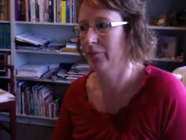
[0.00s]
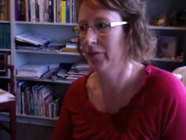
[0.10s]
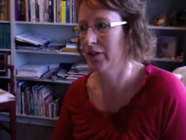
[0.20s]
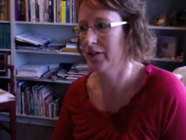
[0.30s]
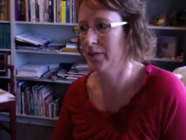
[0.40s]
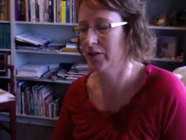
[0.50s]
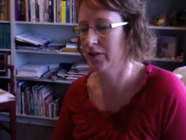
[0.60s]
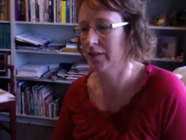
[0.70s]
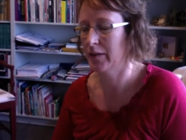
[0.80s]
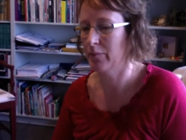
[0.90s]
this
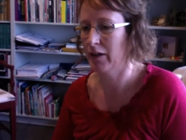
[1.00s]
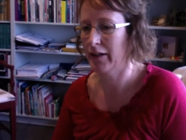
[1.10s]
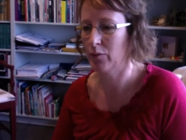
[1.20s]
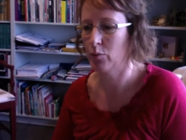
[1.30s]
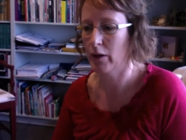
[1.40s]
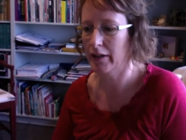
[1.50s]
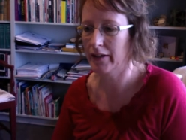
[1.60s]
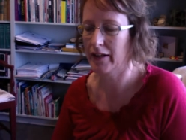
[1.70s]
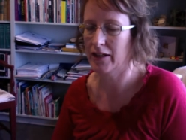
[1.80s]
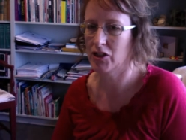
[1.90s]
just seemed like one
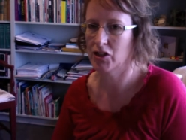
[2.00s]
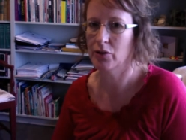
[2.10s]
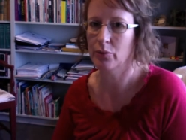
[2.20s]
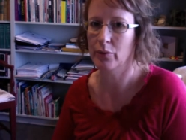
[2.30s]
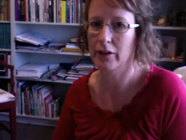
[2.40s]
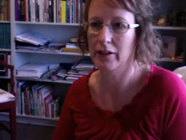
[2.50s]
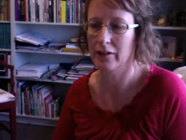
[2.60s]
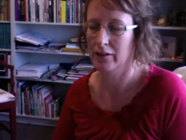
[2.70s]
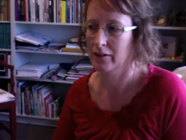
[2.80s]
occasion where